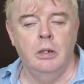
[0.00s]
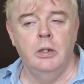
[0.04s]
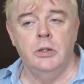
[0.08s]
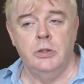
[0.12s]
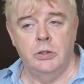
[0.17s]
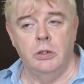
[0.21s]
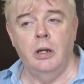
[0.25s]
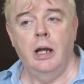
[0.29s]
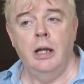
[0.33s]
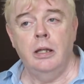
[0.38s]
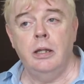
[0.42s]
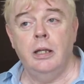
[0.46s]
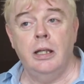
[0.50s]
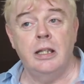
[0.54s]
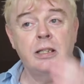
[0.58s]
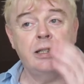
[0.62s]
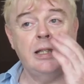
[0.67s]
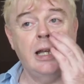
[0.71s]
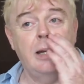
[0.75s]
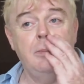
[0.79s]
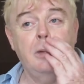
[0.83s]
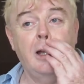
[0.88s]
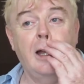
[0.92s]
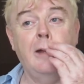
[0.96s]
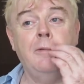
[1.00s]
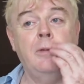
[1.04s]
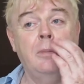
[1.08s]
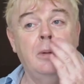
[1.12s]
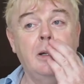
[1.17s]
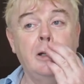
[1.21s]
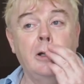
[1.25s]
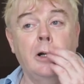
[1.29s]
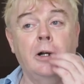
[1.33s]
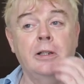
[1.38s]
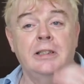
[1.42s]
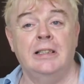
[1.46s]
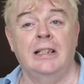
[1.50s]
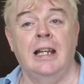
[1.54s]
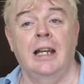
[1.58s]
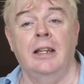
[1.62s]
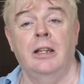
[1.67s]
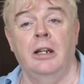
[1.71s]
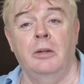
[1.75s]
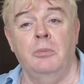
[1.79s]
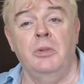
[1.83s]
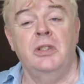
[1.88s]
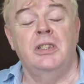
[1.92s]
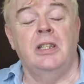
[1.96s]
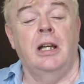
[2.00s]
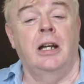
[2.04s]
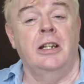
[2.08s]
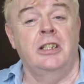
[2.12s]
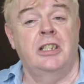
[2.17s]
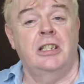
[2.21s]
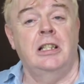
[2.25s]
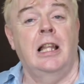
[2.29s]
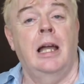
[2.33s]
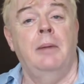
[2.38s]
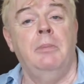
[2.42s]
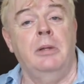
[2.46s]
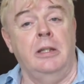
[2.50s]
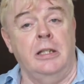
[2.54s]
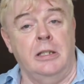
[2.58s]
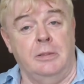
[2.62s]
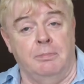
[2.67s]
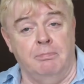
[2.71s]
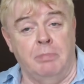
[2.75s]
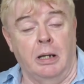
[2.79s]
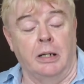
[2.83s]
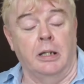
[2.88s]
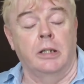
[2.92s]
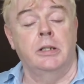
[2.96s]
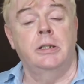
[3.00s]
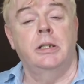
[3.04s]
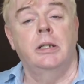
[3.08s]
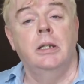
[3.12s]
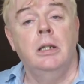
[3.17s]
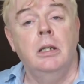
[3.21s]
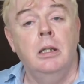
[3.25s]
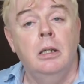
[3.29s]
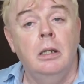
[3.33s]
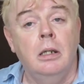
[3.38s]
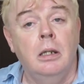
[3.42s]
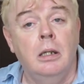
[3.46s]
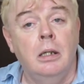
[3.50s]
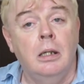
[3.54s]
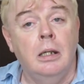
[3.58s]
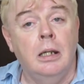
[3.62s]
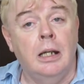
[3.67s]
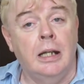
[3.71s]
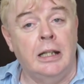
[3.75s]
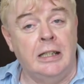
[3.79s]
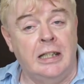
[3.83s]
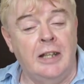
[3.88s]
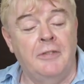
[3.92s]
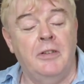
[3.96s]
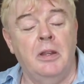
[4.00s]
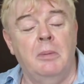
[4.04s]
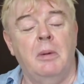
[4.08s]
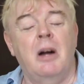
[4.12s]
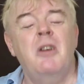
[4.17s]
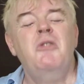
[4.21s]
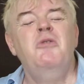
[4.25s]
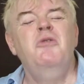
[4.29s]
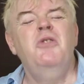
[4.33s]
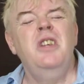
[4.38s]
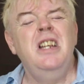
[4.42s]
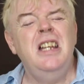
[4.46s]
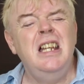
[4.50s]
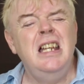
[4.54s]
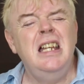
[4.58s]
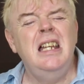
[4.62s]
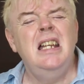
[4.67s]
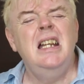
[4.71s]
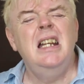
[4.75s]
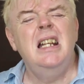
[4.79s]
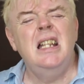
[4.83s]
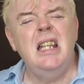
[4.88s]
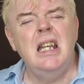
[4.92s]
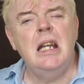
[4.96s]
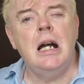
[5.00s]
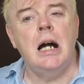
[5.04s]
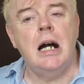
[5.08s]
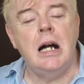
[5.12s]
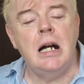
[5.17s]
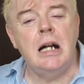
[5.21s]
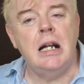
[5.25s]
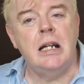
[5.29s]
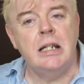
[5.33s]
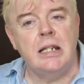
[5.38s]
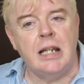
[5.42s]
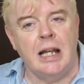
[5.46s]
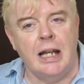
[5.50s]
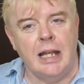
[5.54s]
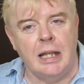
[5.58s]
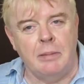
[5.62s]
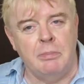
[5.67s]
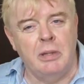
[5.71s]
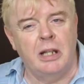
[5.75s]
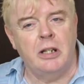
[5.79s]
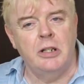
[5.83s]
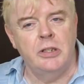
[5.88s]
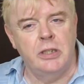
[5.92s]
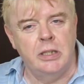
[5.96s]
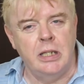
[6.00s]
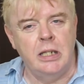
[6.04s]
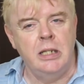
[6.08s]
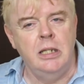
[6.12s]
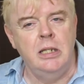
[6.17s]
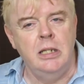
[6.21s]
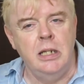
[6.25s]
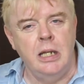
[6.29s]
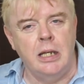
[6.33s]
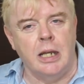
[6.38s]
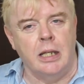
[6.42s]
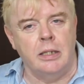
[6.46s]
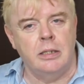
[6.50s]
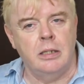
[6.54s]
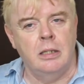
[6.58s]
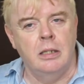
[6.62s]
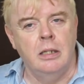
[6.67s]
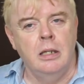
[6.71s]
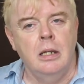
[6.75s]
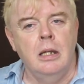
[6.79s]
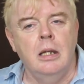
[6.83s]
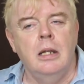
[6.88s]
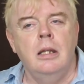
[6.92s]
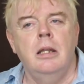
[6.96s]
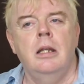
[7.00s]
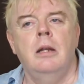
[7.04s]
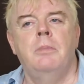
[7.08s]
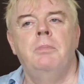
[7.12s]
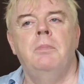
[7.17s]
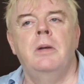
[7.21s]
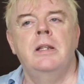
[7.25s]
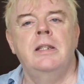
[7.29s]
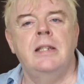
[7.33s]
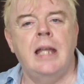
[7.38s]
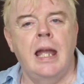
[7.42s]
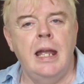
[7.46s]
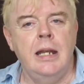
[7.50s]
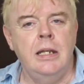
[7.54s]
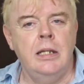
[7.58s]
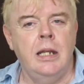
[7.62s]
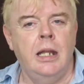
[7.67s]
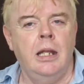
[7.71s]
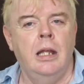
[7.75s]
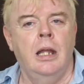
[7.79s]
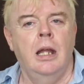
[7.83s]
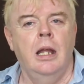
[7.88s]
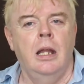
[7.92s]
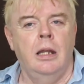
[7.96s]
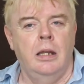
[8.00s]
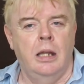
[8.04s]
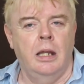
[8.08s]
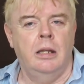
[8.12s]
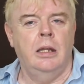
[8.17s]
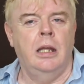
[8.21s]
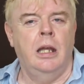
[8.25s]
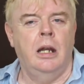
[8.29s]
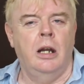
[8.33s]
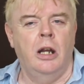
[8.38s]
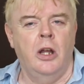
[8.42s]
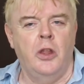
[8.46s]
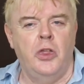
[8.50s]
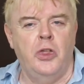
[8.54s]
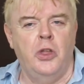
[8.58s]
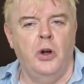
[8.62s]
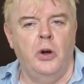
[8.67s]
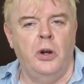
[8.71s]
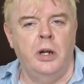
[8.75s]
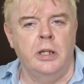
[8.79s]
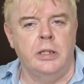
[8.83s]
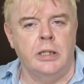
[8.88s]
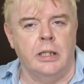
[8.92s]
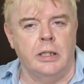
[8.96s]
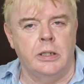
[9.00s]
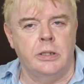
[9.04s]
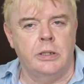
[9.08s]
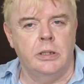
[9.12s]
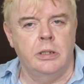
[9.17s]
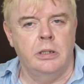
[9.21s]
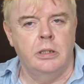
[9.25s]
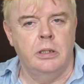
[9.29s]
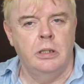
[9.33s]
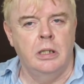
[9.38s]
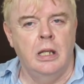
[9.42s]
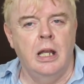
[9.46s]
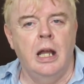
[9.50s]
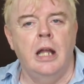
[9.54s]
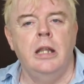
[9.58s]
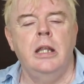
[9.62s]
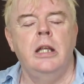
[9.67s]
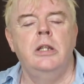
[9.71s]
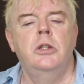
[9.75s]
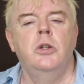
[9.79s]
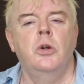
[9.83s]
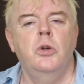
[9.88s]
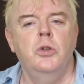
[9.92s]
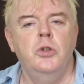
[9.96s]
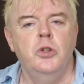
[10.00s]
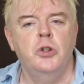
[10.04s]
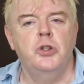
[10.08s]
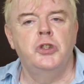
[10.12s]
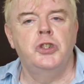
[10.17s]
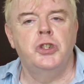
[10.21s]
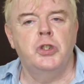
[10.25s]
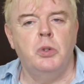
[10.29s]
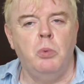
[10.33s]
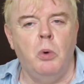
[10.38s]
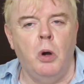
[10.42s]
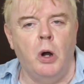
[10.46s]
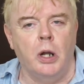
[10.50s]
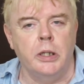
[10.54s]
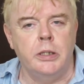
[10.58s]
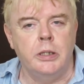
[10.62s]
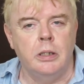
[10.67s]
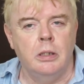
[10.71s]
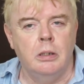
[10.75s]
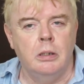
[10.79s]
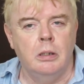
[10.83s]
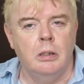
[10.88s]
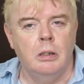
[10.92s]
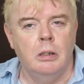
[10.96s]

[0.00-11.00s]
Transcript: So I think it's time that everybody got together and we started slamming these buggers and giving them a really hard time because they need it. They're pretending that they are authorities and they don't know squat.